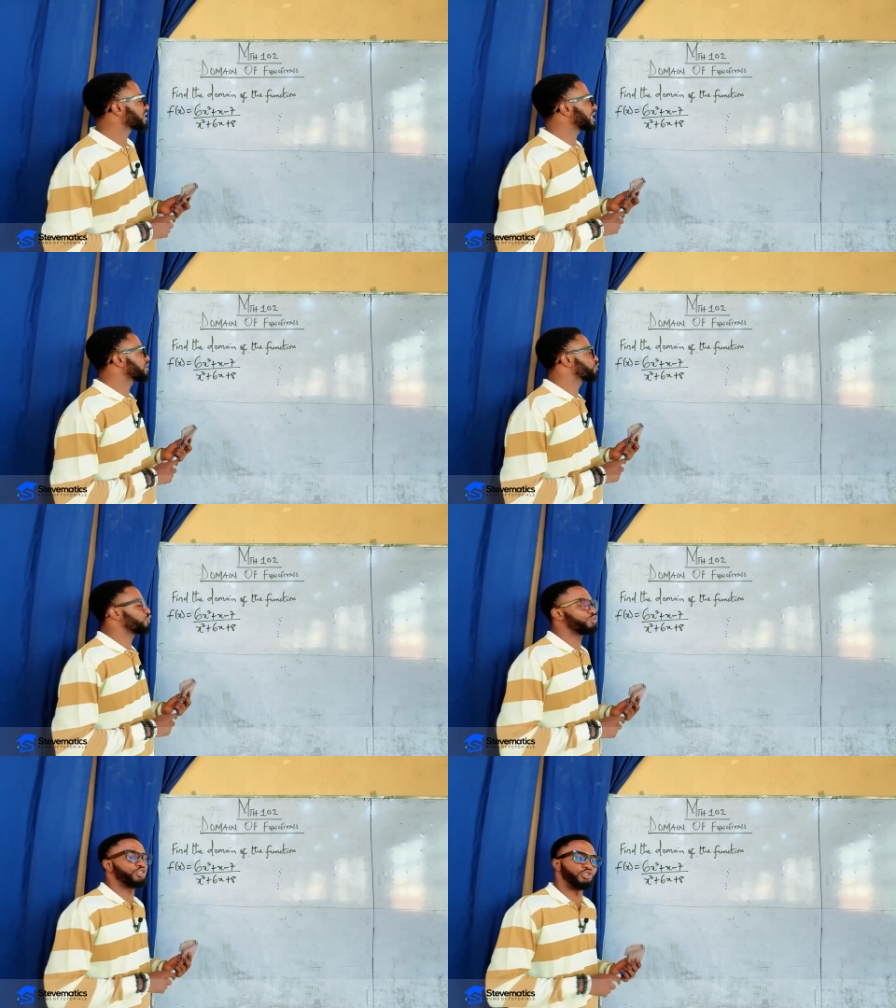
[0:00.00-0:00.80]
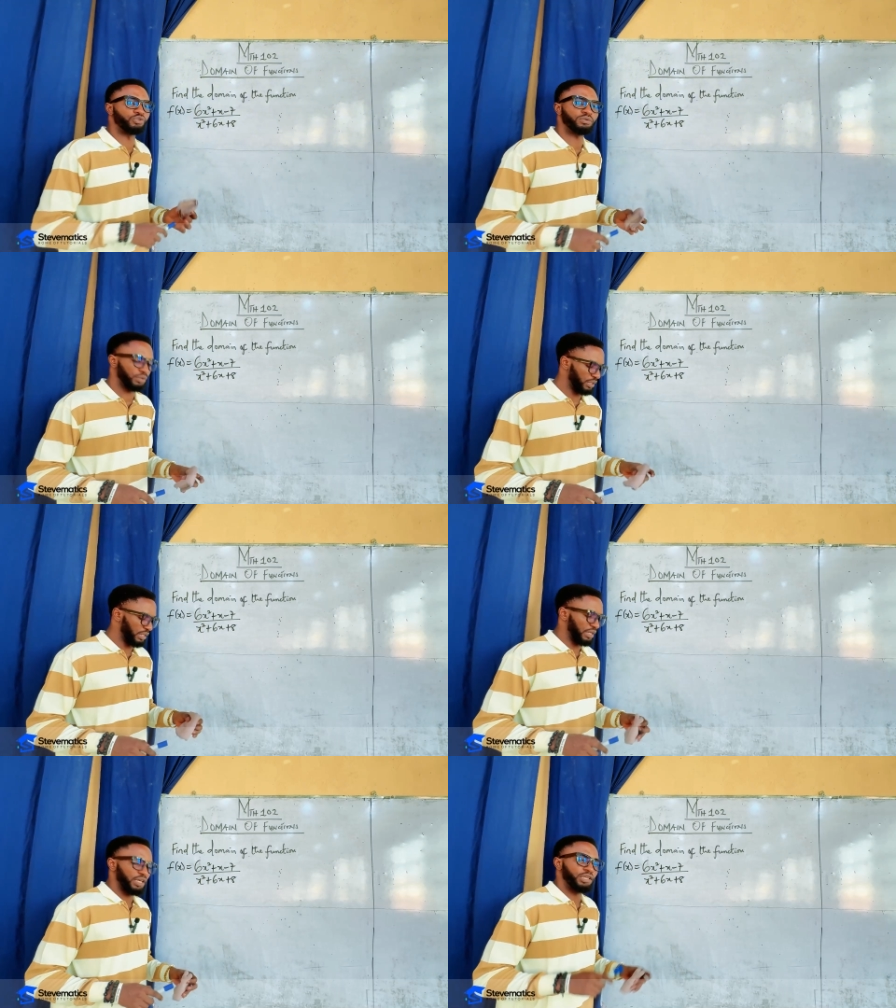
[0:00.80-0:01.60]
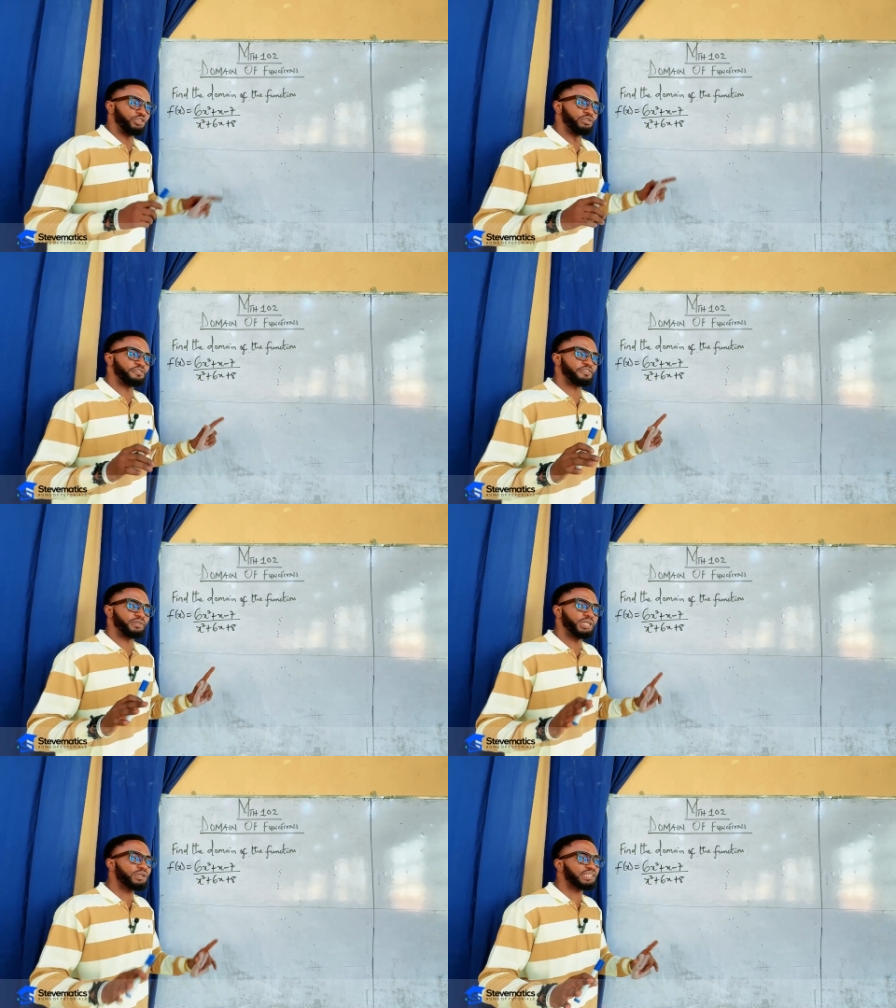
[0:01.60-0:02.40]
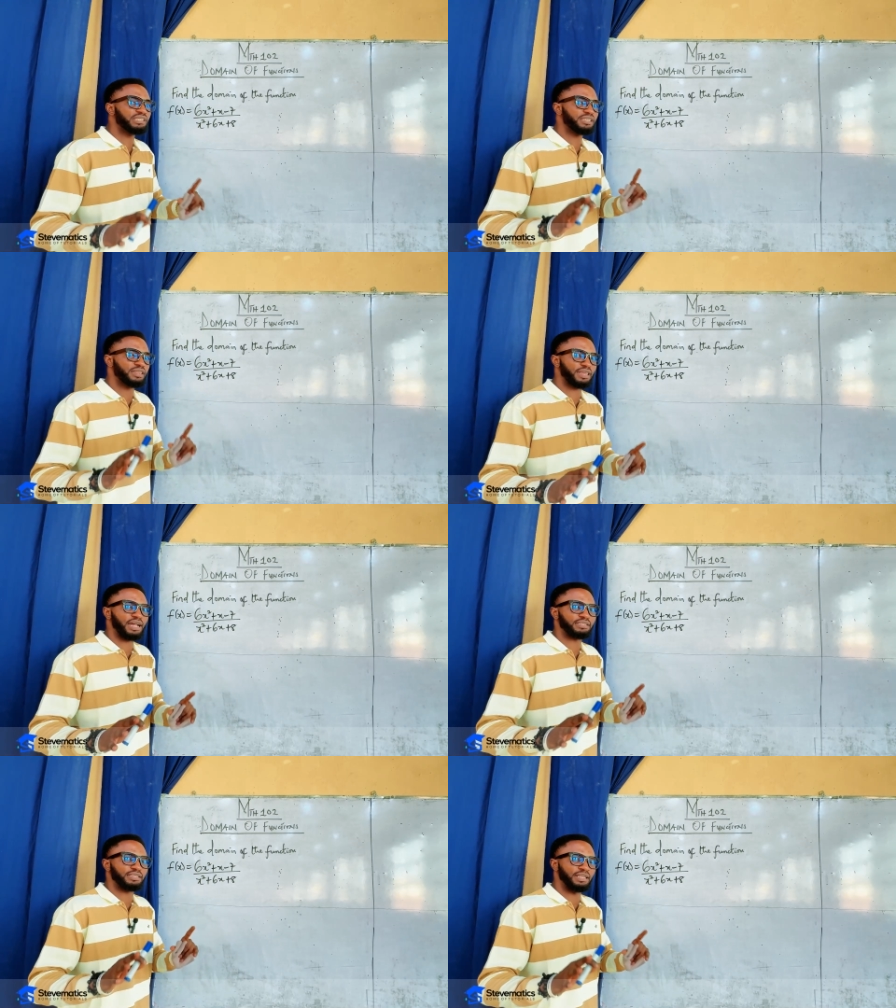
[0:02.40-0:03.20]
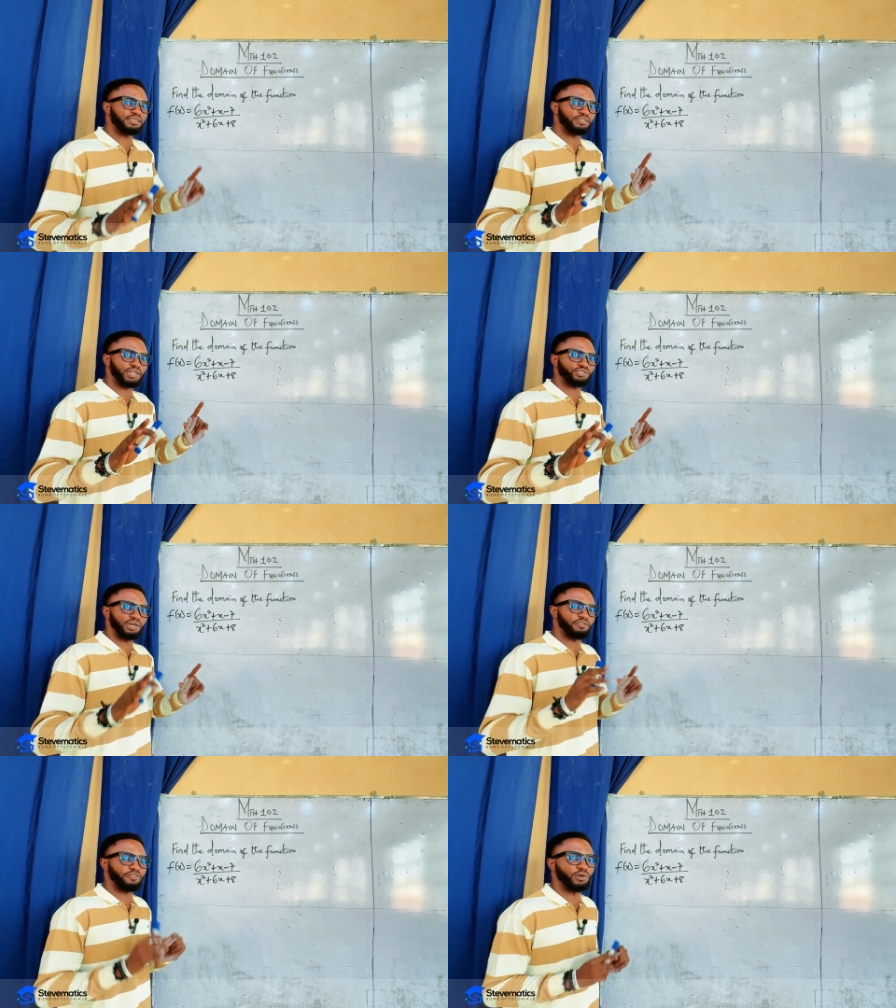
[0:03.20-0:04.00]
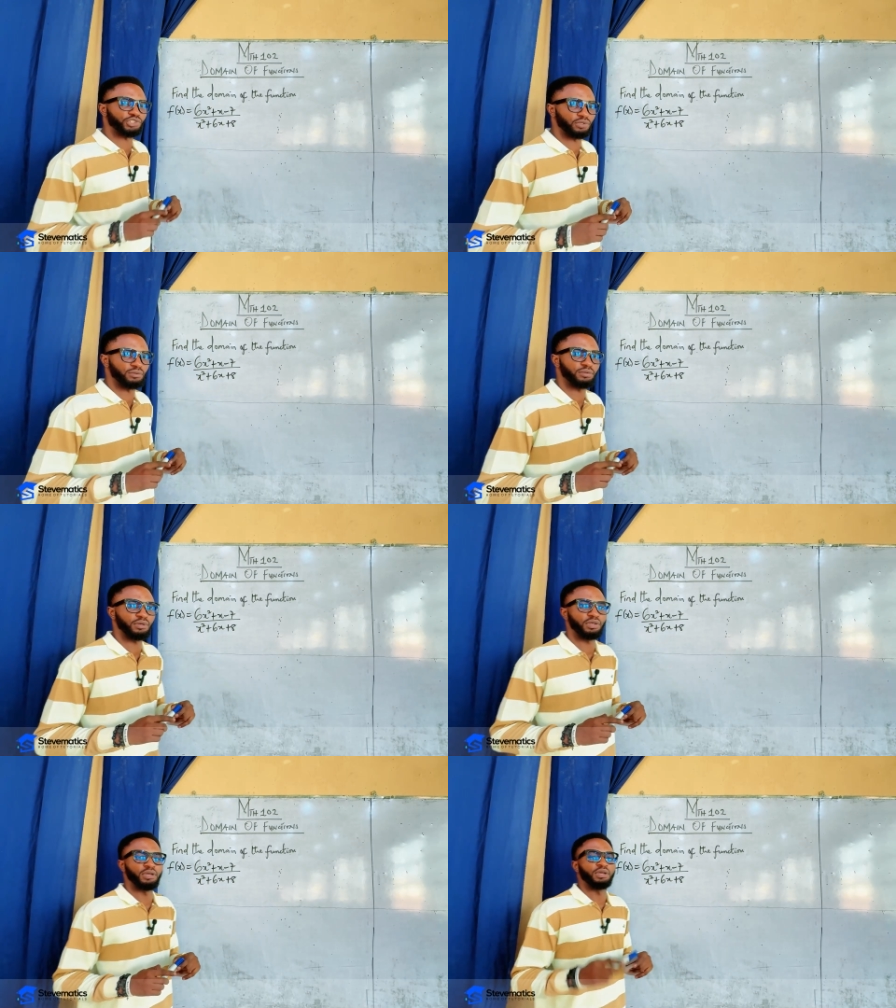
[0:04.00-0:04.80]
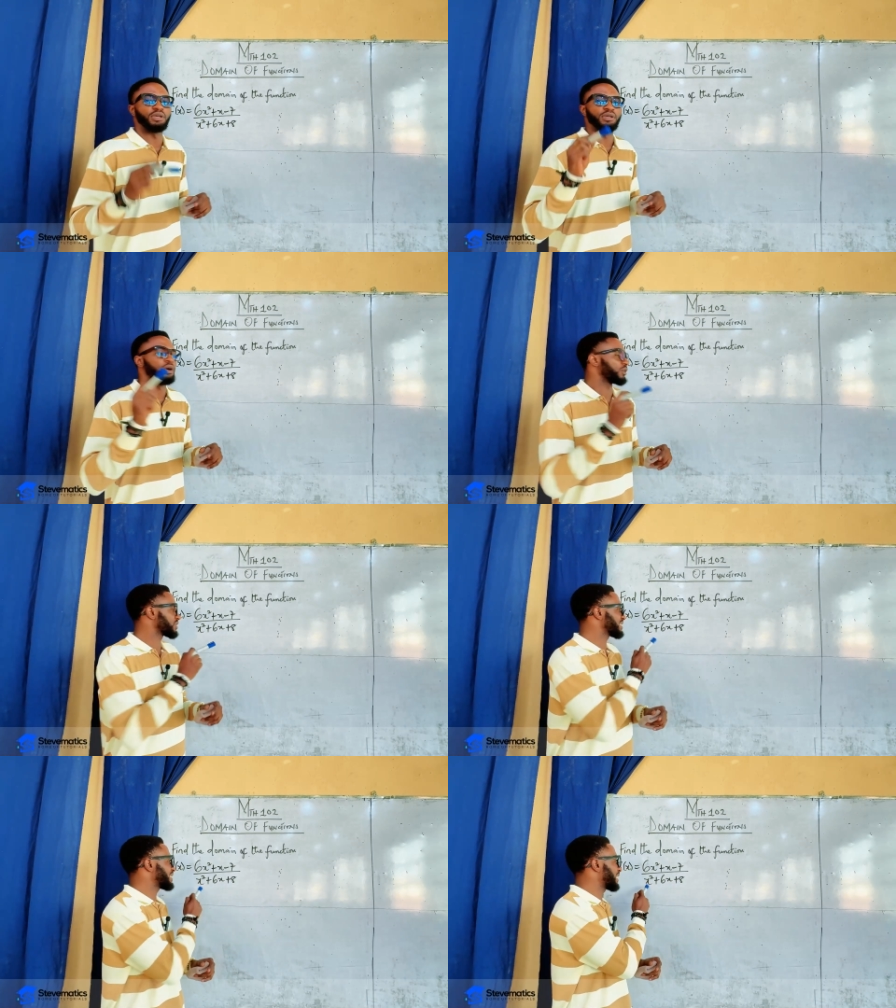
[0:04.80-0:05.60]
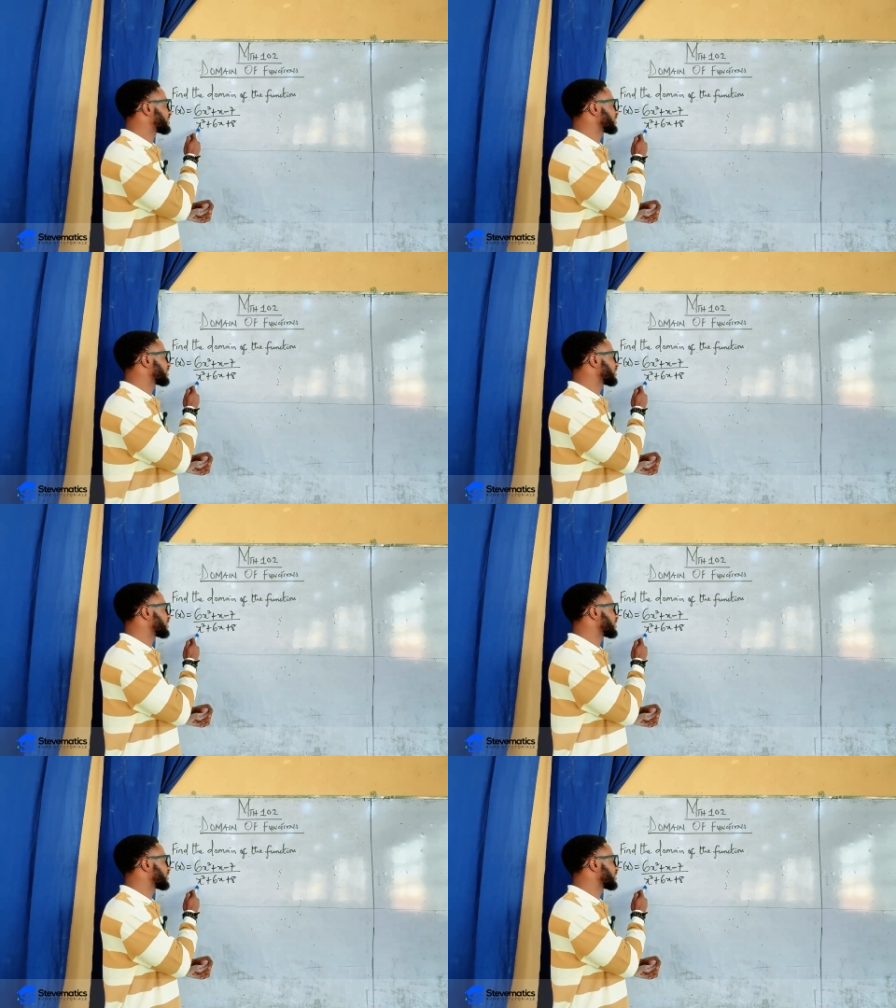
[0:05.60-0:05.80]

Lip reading: thing to do, you've noticed that it's a rational function. Set